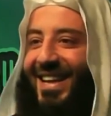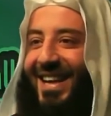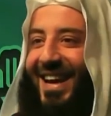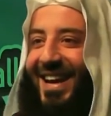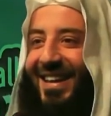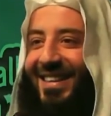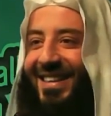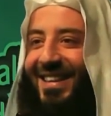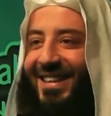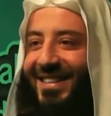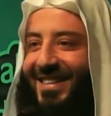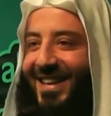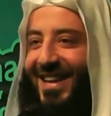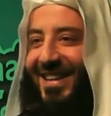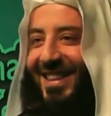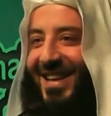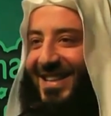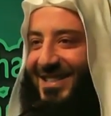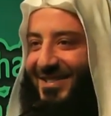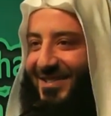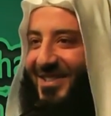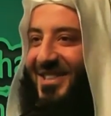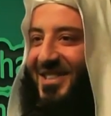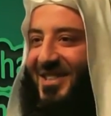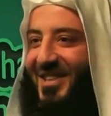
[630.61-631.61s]
Yeah,
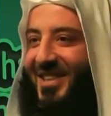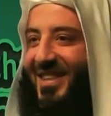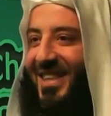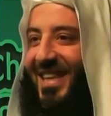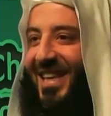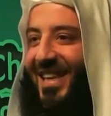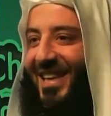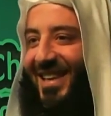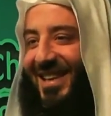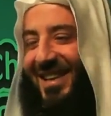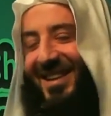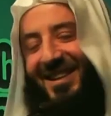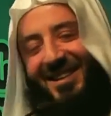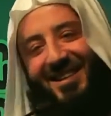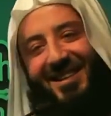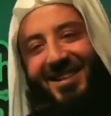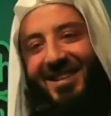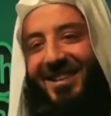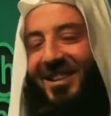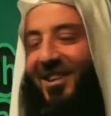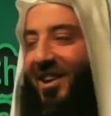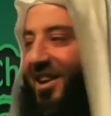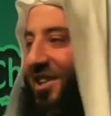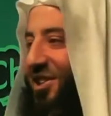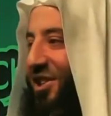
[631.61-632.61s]
that's what you
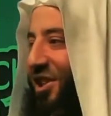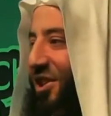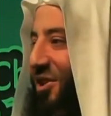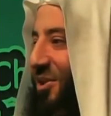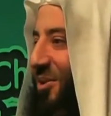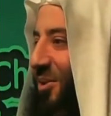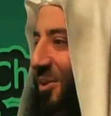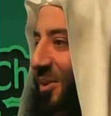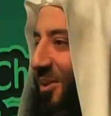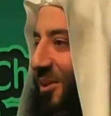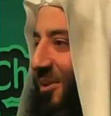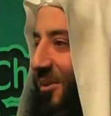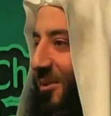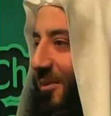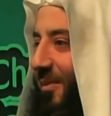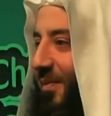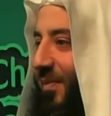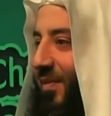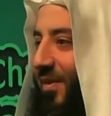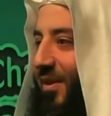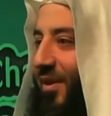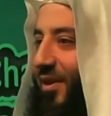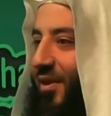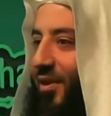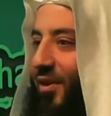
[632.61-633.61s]
think, logical.
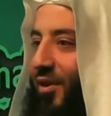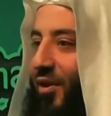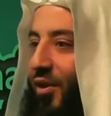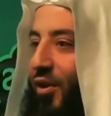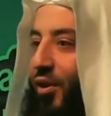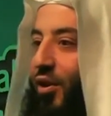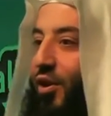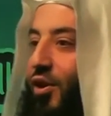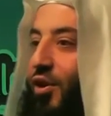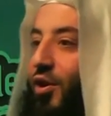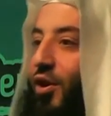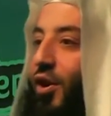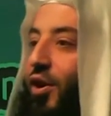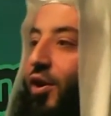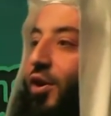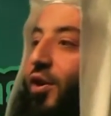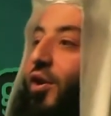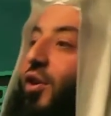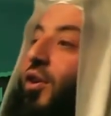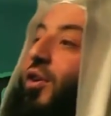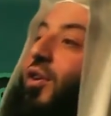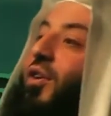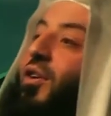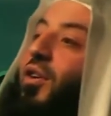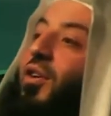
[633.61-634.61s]
Or you
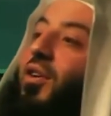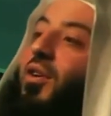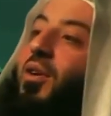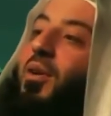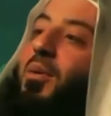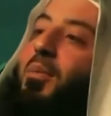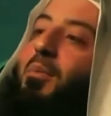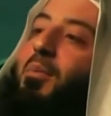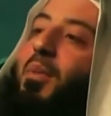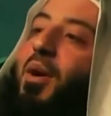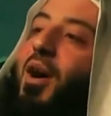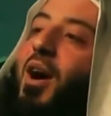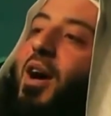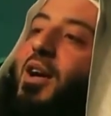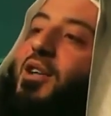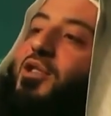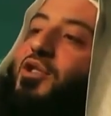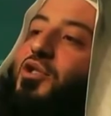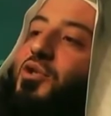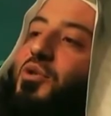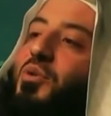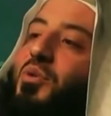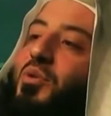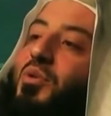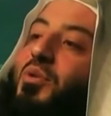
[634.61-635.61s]
go
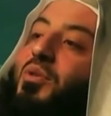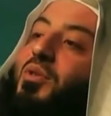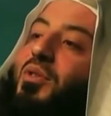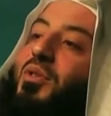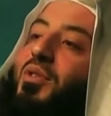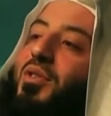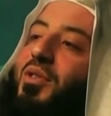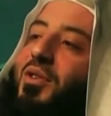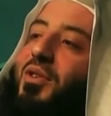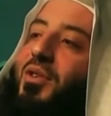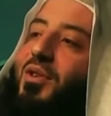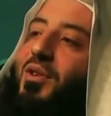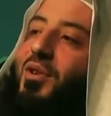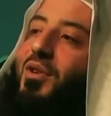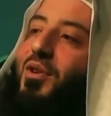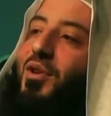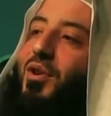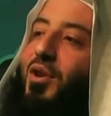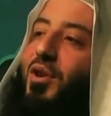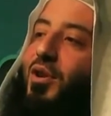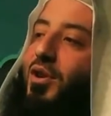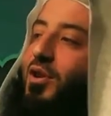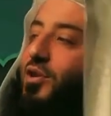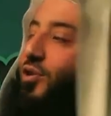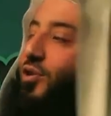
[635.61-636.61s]
behind you, you know,